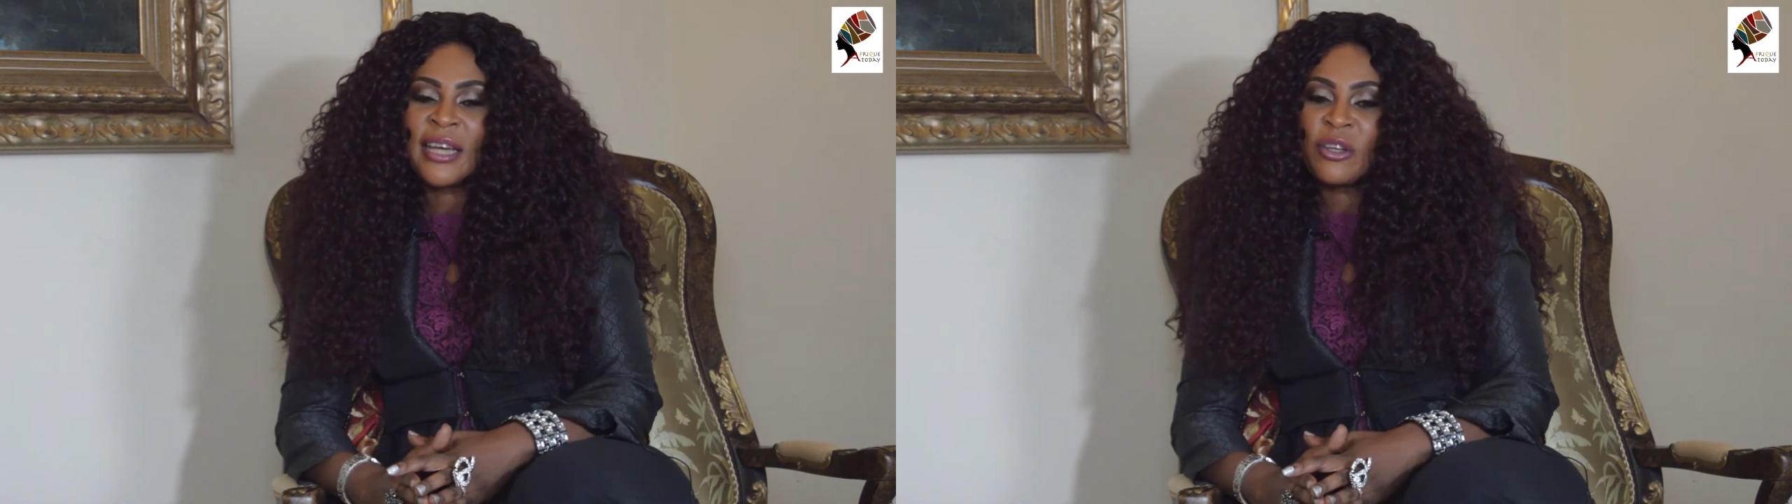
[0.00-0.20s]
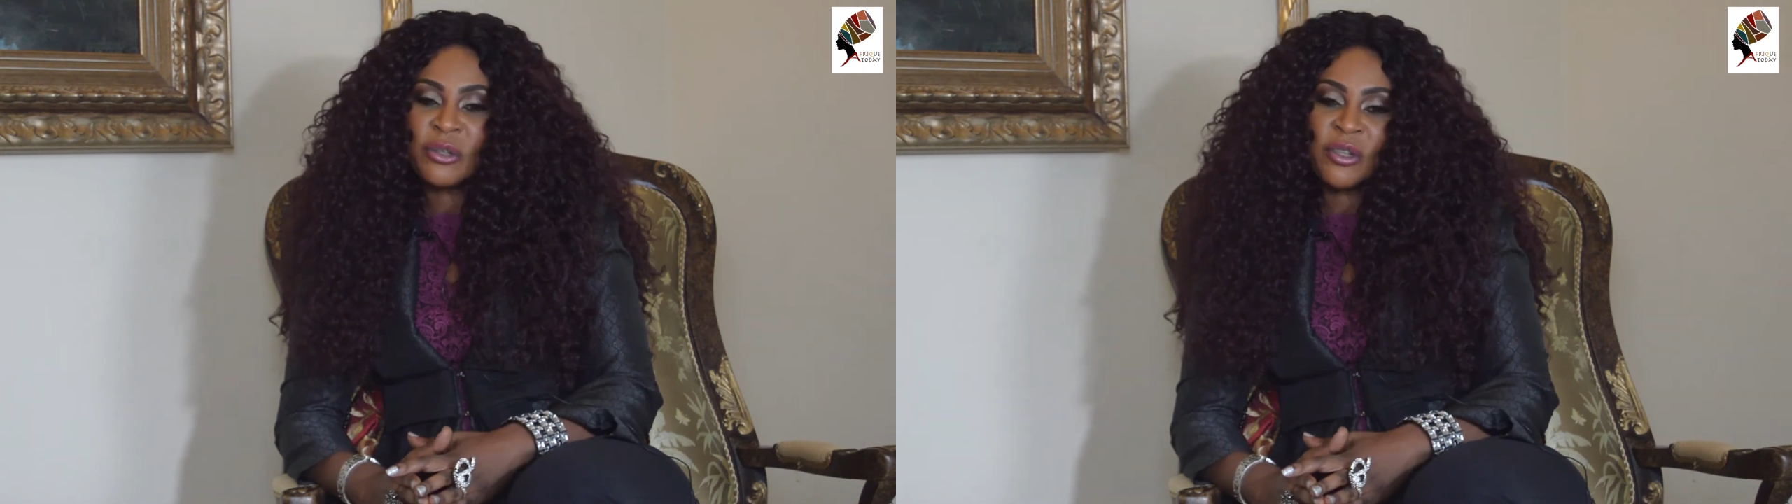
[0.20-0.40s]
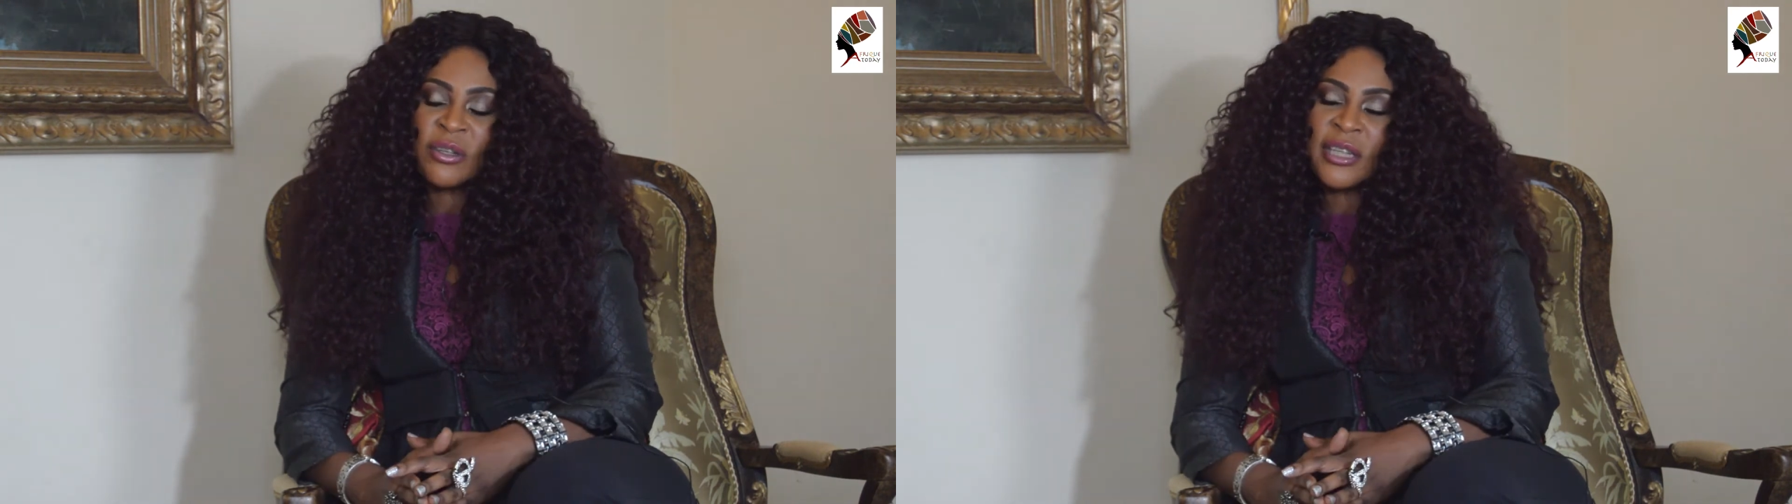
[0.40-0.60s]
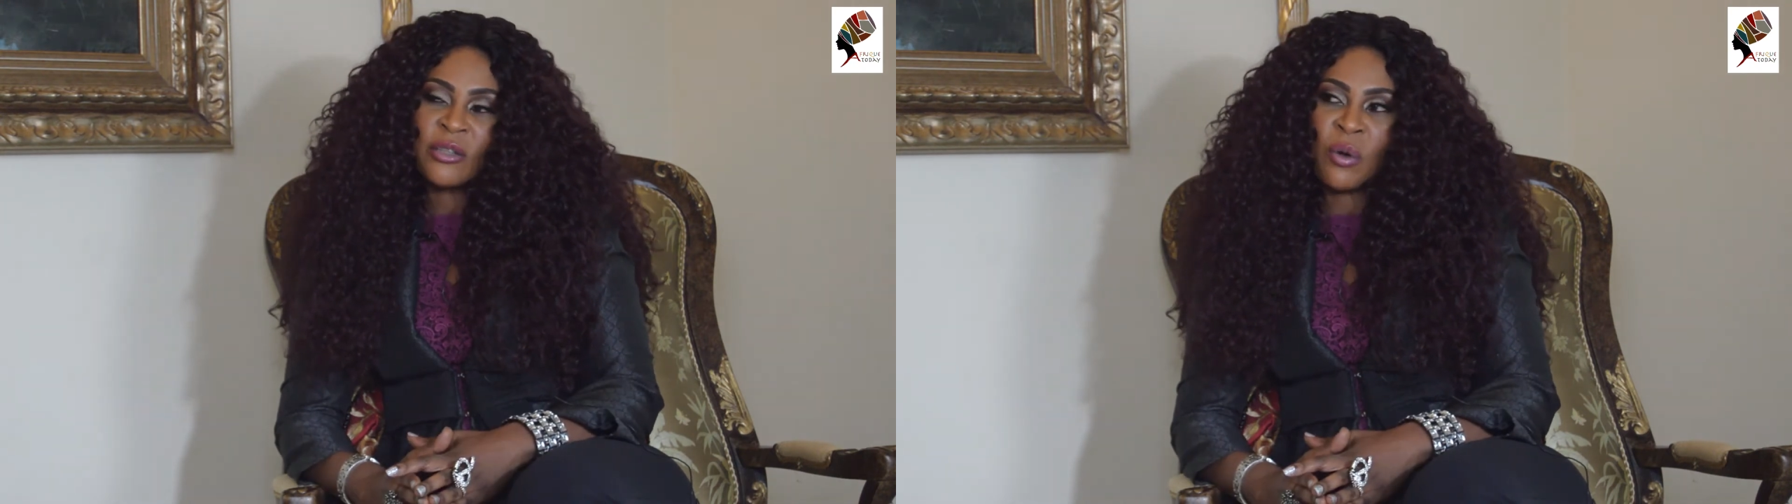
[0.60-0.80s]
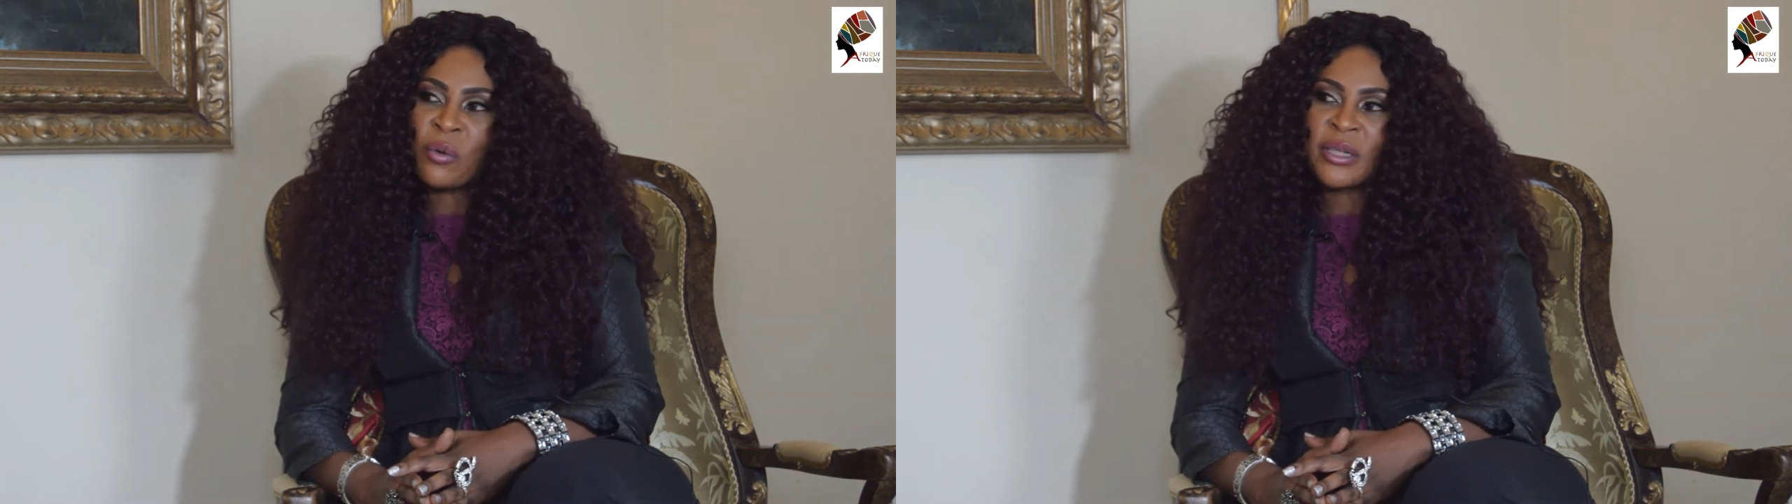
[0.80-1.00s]
your
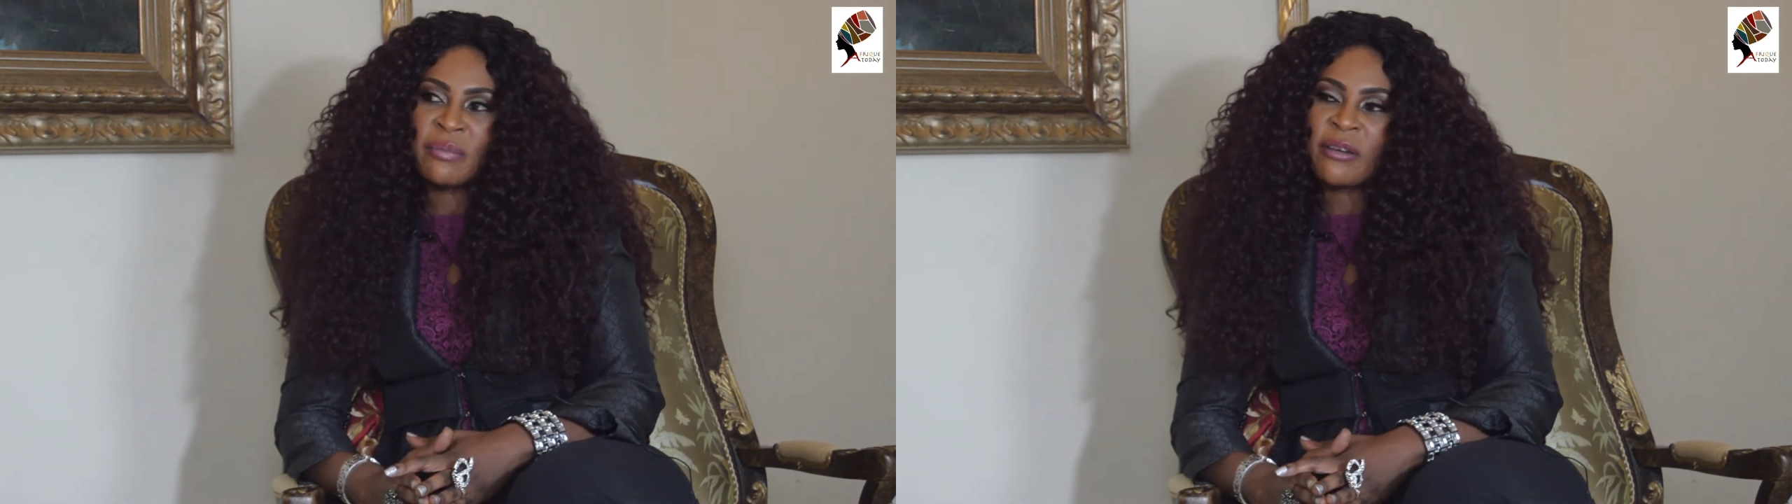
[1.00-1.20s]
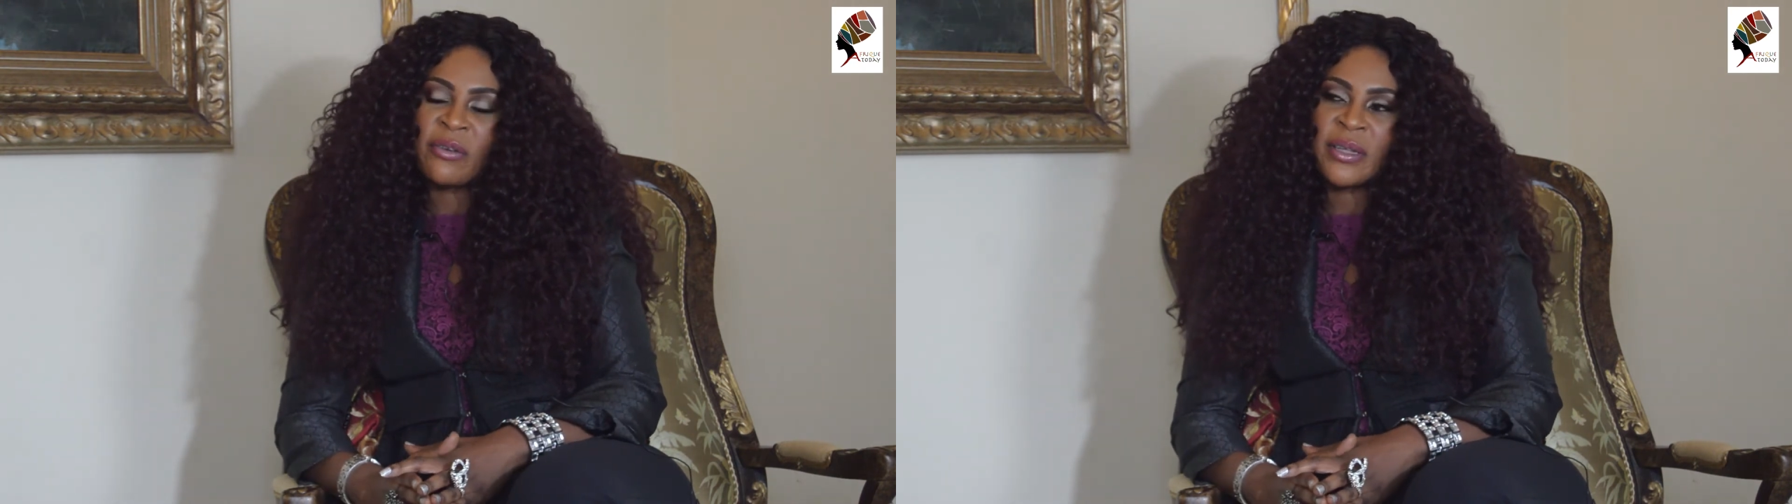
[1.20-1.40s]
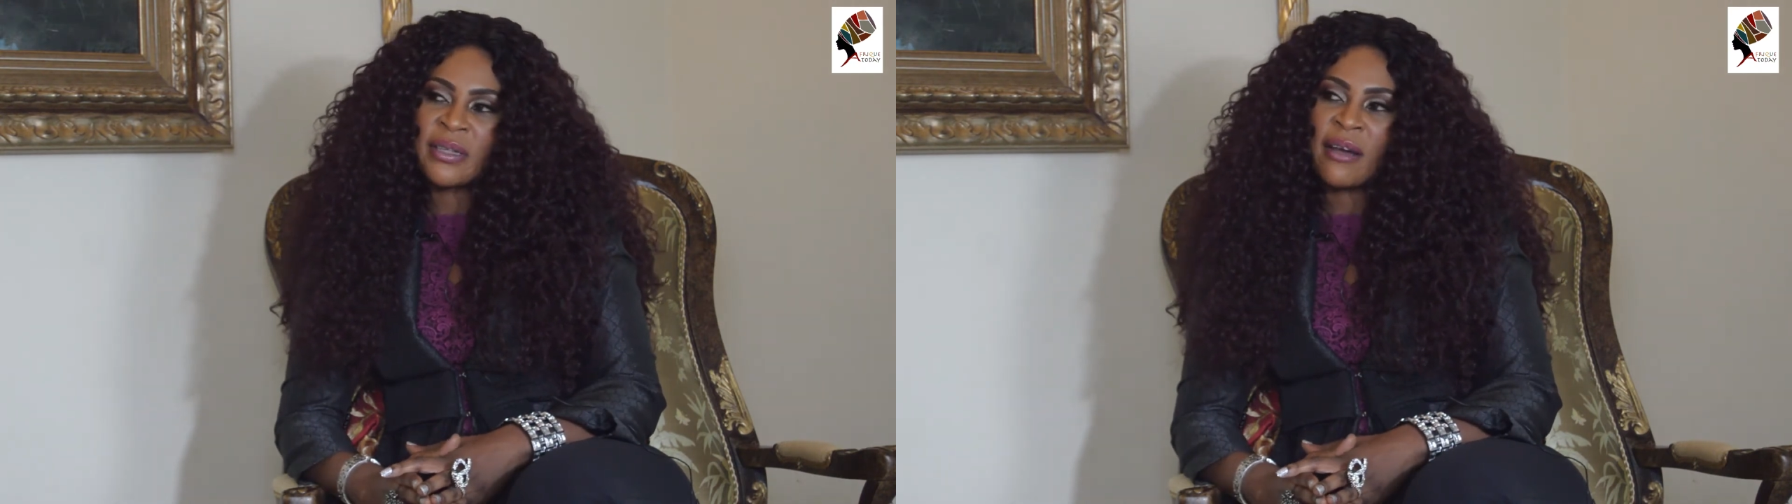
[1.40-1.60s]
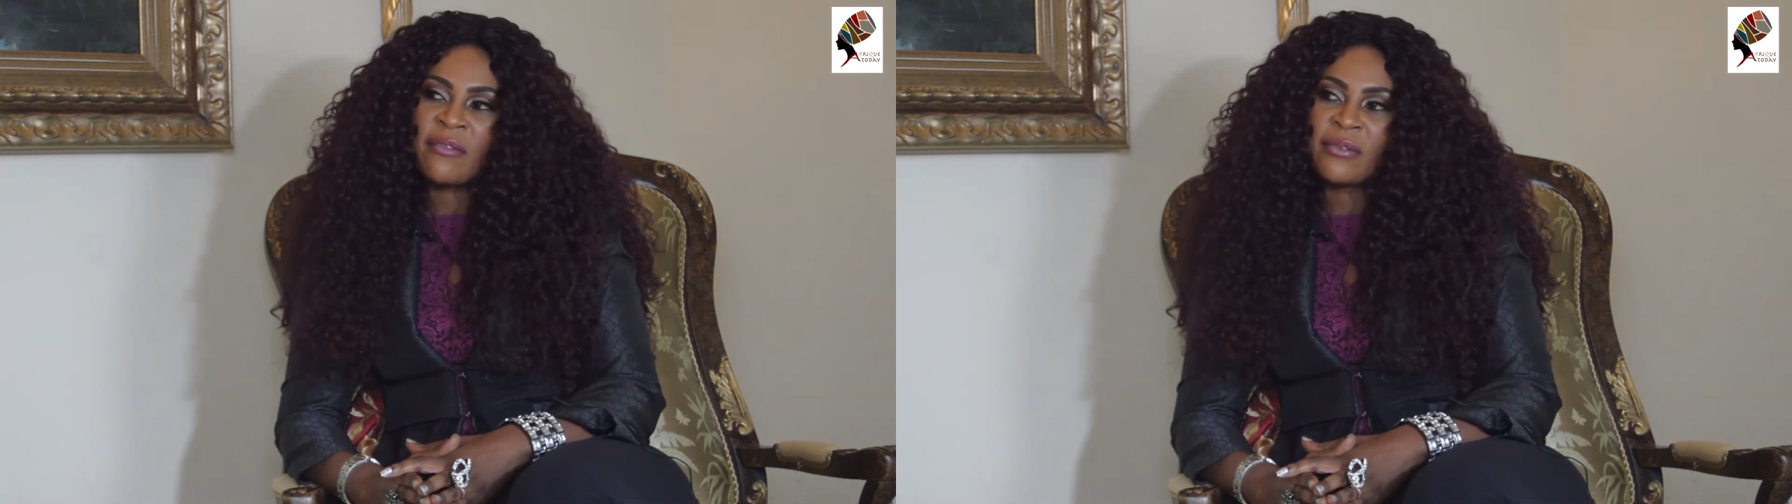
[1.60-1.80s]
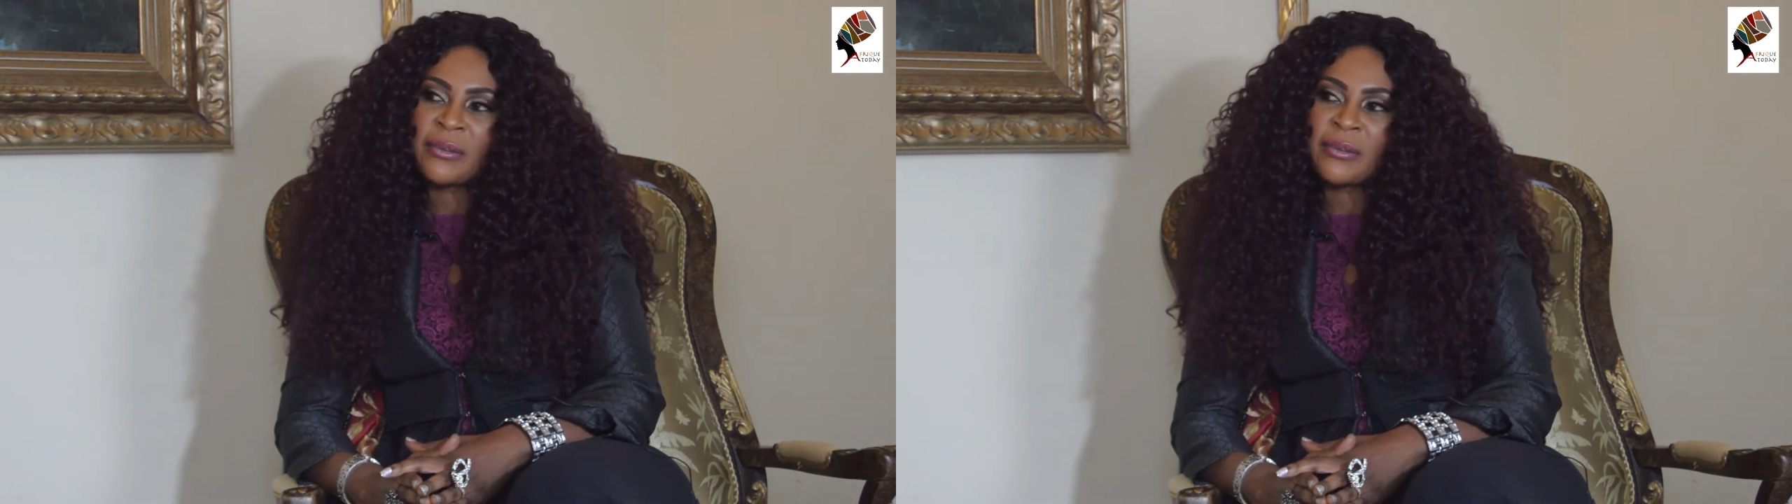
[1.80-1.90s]
success will always speak for itself.